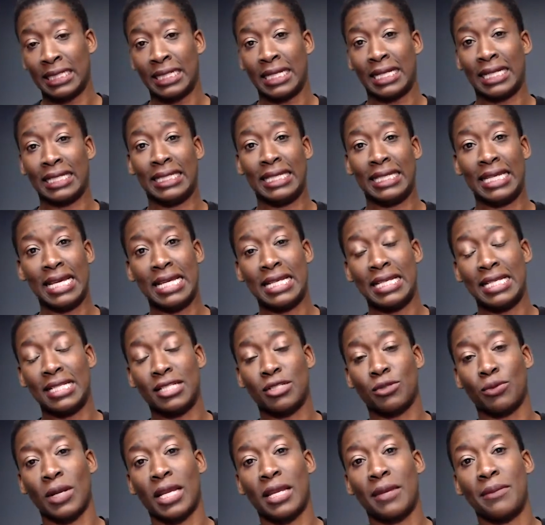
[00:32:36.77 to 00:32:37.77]
Again,
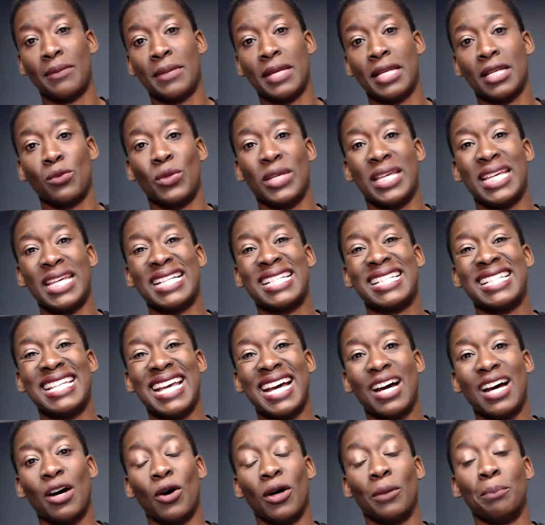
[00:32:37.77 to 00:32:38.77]
it's recommended we get
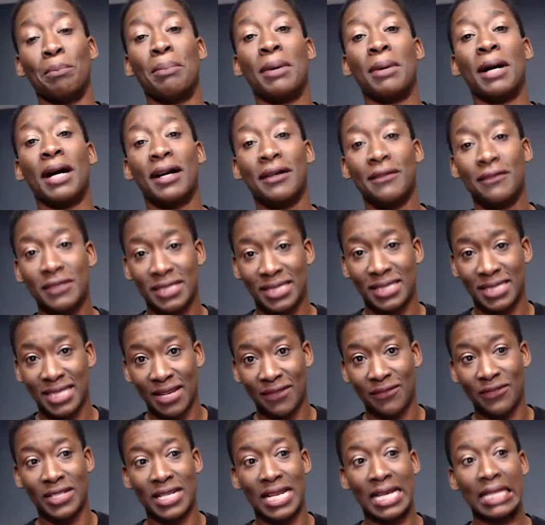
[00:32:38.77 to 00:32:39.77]
above
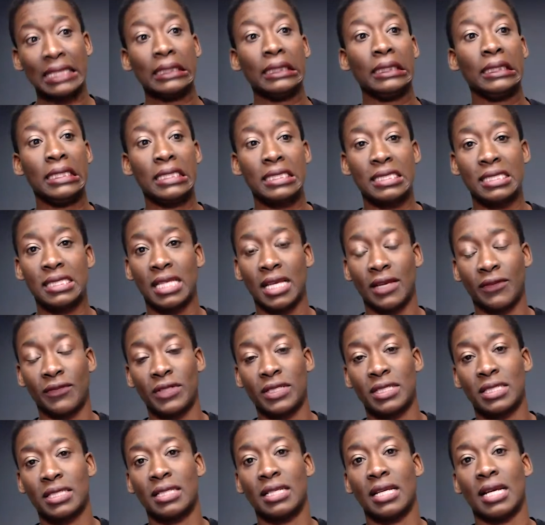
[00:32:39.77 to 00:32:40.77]
at least 7
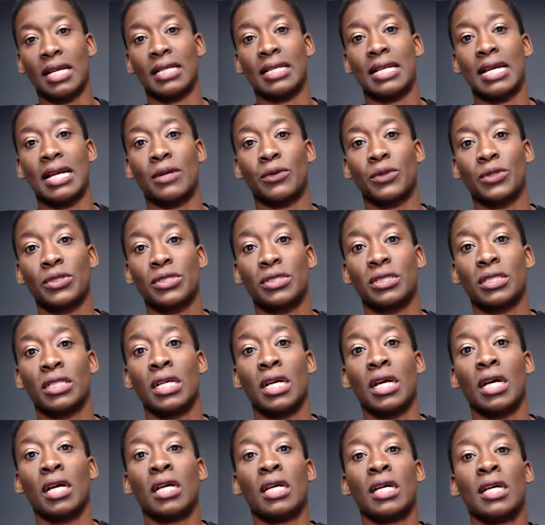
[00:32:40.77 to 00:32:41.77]
to 9 hours
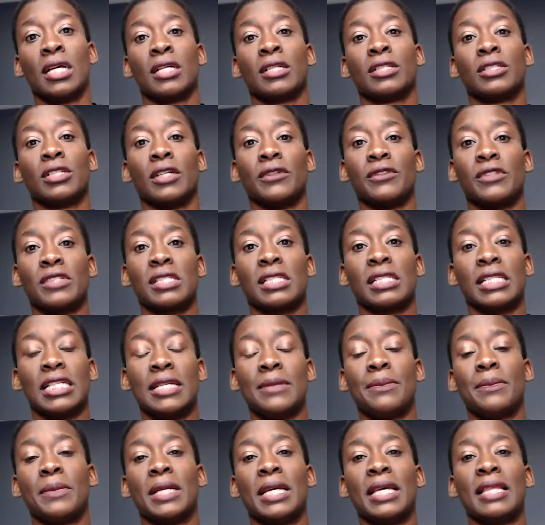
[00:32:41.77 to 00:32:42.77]
of
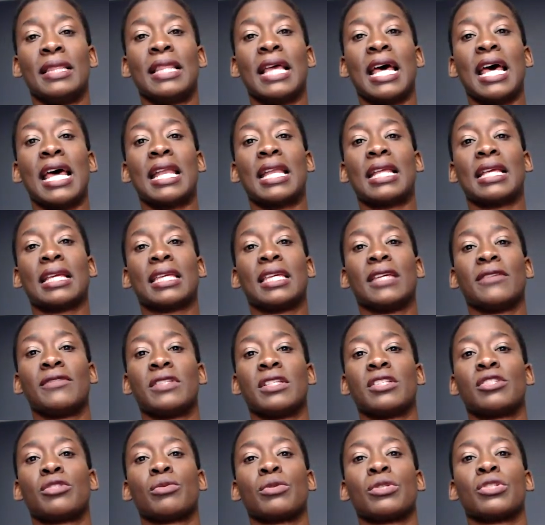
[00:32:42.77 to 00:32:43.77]
sleep, and that gives
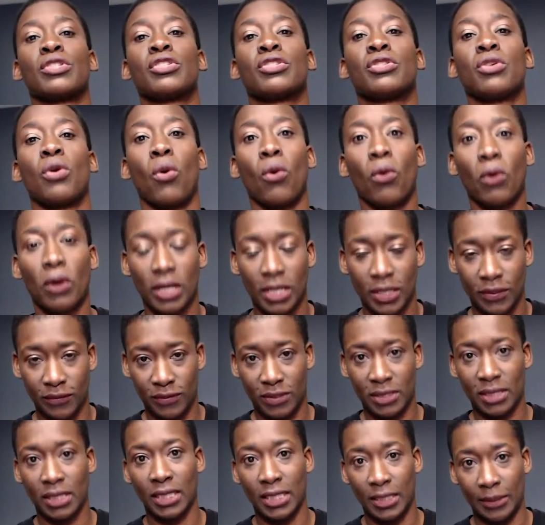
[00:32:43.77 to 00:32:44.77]
us restorative
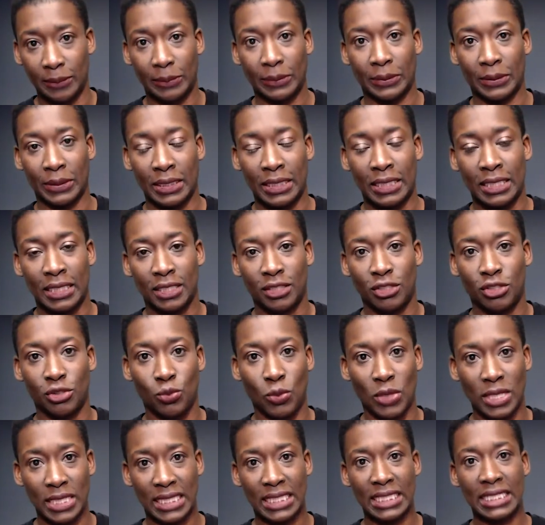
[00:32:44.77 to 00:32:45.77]
sleep. There's
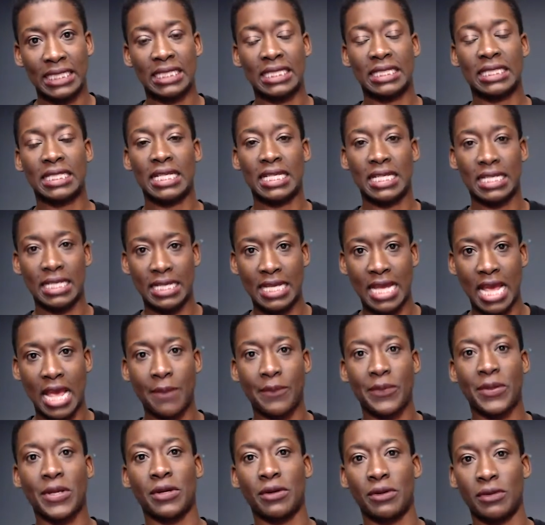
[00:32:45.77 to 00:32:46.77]
one thing to take a
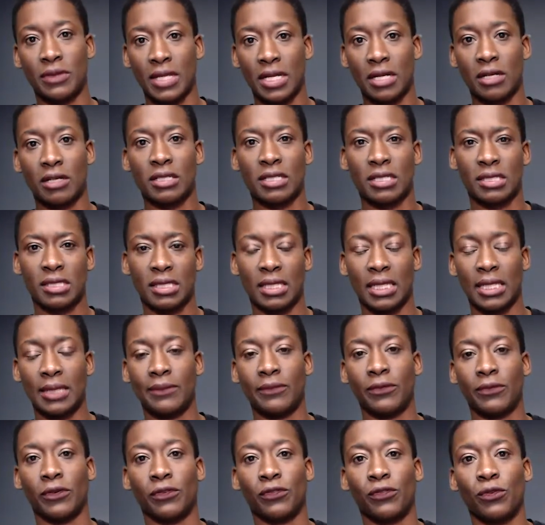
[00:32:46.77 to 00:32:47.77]
nap here and there and to sleep
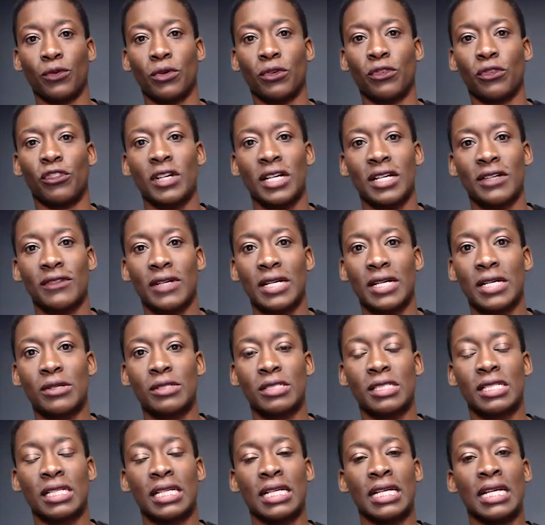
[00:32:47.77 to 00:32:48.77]
for 4 or 5
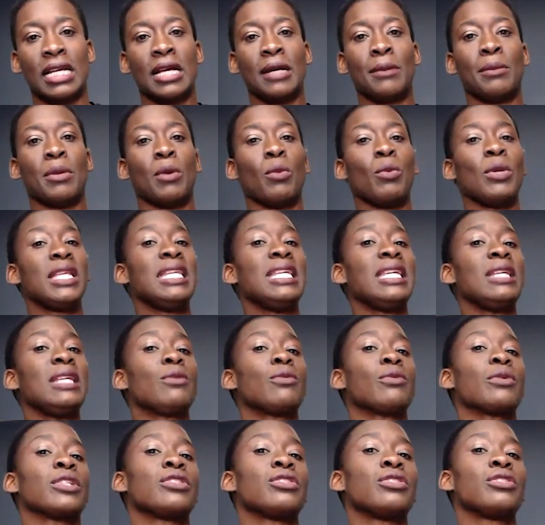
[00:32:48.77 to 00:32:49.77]
hours, but we need
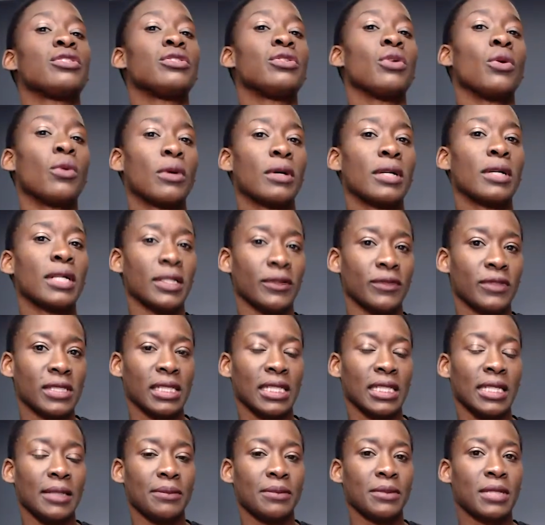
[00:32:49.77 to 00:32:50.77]
restorative
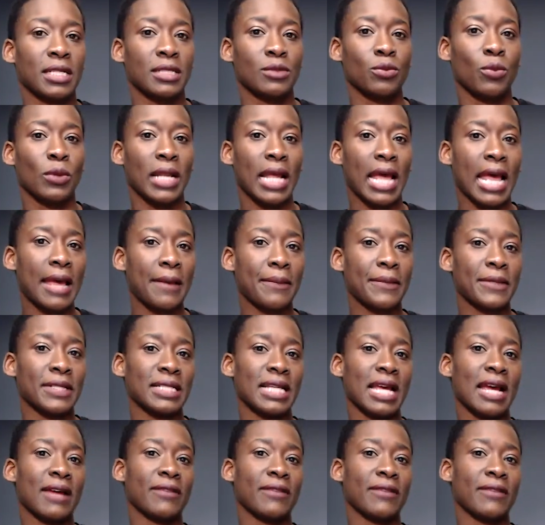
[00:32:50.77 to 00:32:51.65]
sleep, because what happens